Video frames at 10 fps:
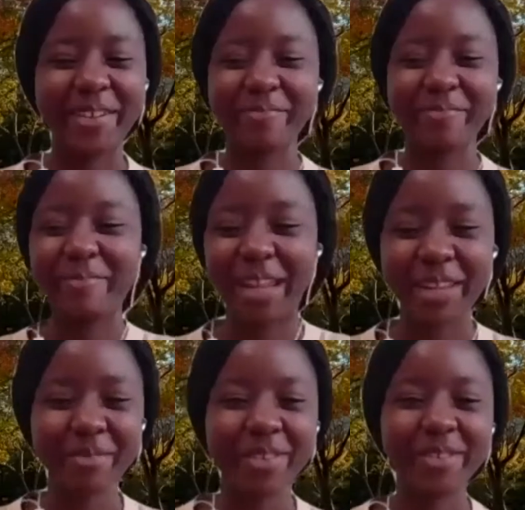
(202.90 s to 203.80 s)
my
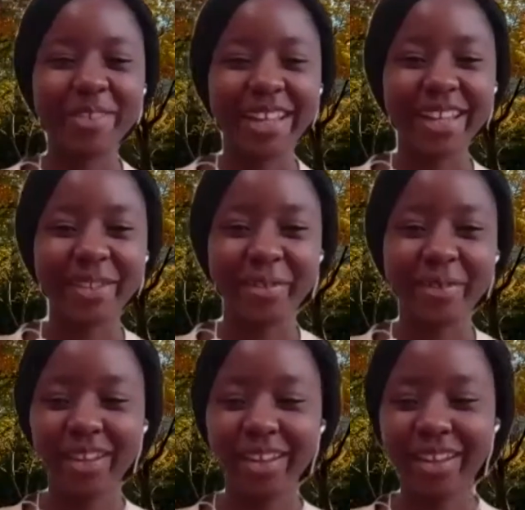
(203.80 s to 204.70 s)
name is Luyando
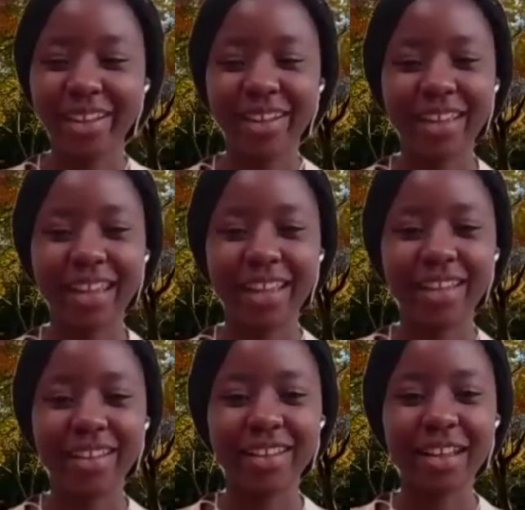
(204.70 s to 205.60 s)
Kwenda,
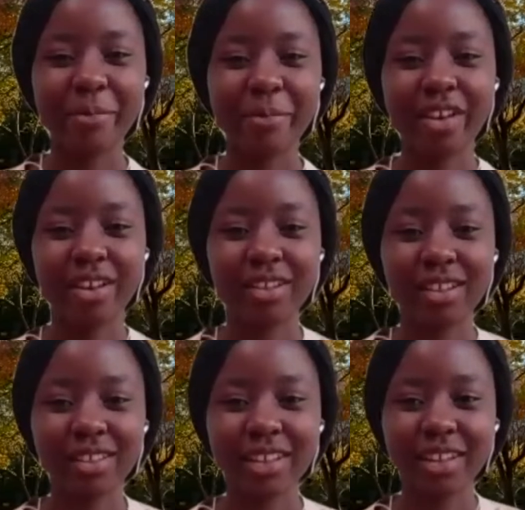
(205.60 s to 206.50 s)
and I'm currently
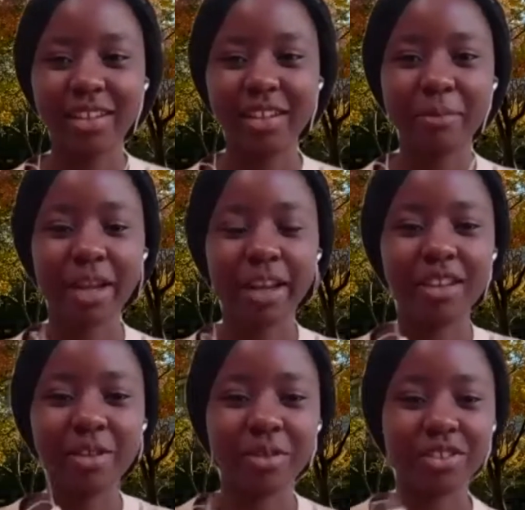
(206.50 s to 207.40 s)
studying
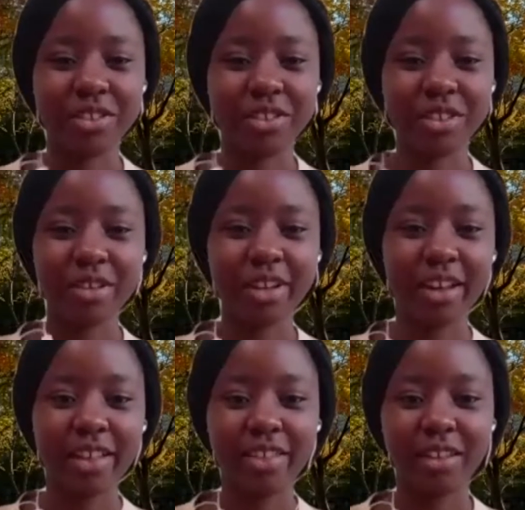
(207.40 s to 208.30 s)
mechanical engineering
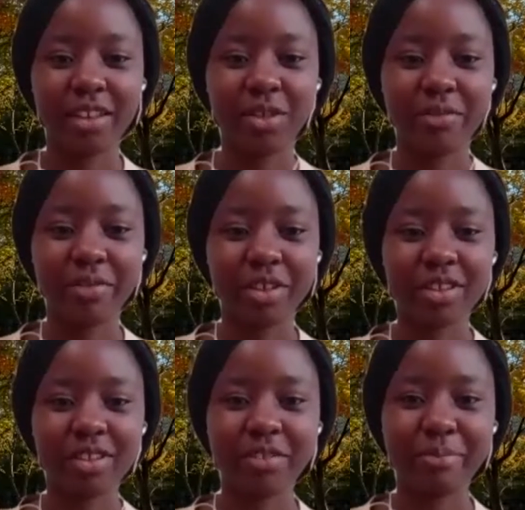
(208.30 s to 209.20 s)
at the
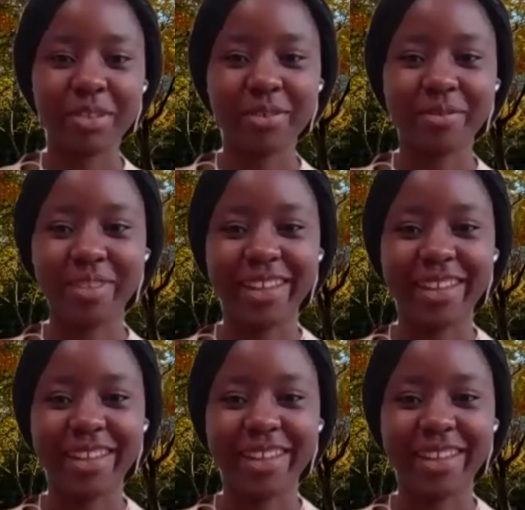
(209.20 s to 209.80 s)
University of Pennsylvania.